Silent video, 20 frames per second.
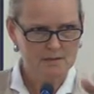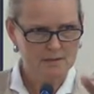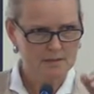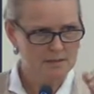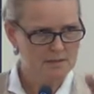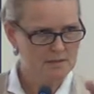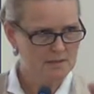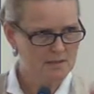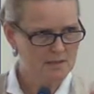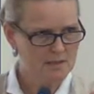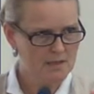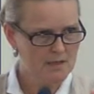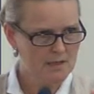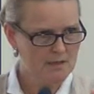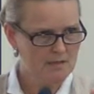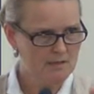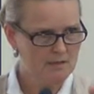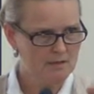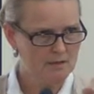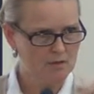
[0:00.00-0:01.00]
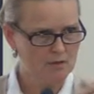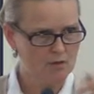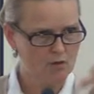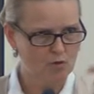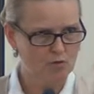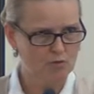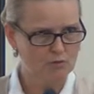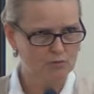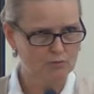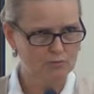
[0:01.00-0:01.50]
to indicate that the
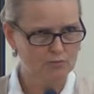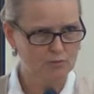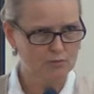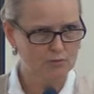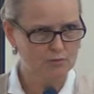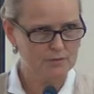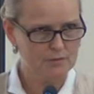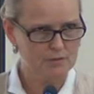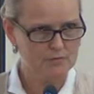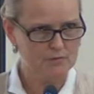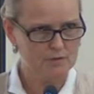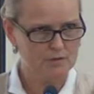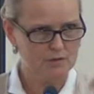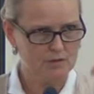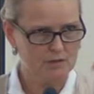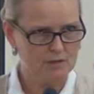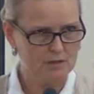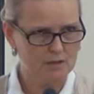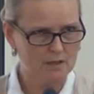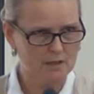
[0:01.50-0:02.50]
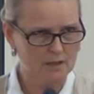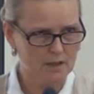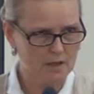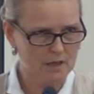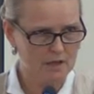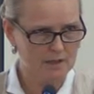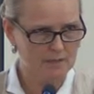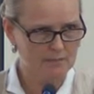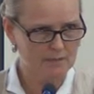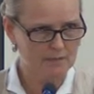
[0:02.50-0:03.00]
old rules, which the
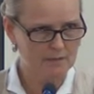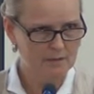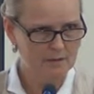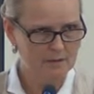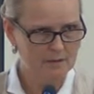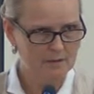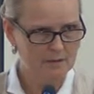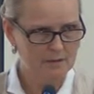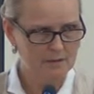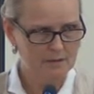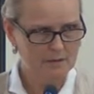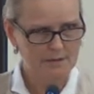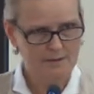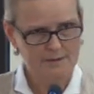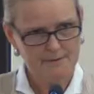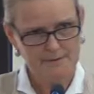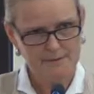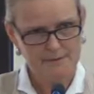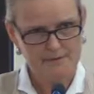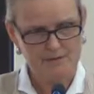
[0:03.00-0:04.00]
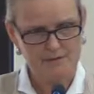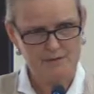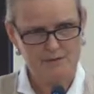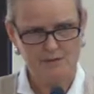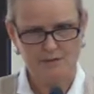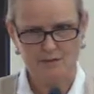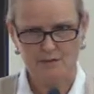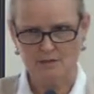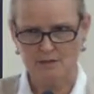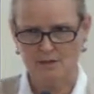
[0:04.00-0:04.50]
club
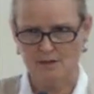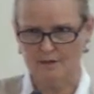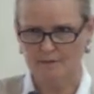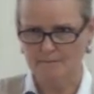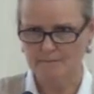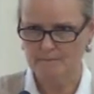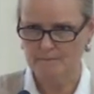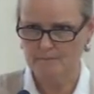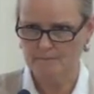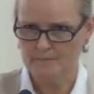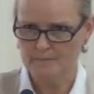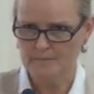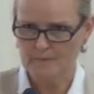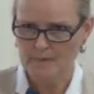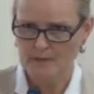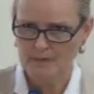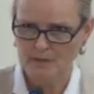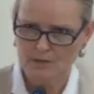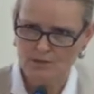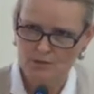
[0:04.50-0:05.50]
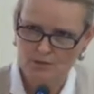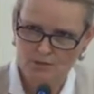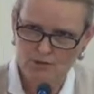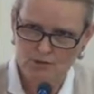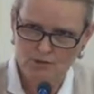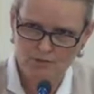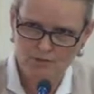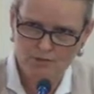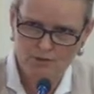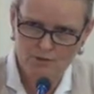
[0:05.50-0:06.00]
insisted on,
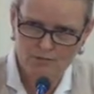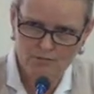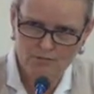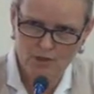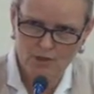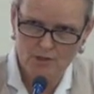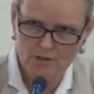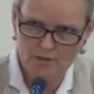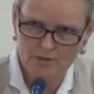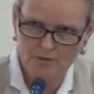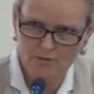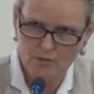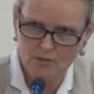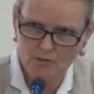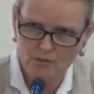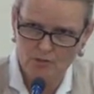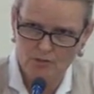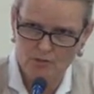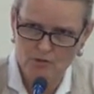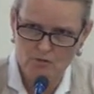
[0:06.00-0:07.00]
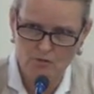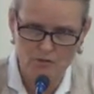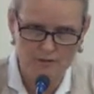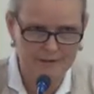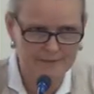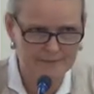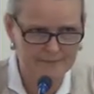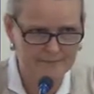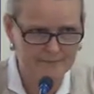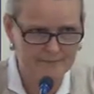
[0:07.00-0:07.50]
should no longer hold
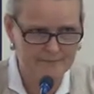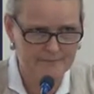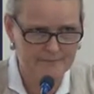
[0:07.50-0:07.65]
sway.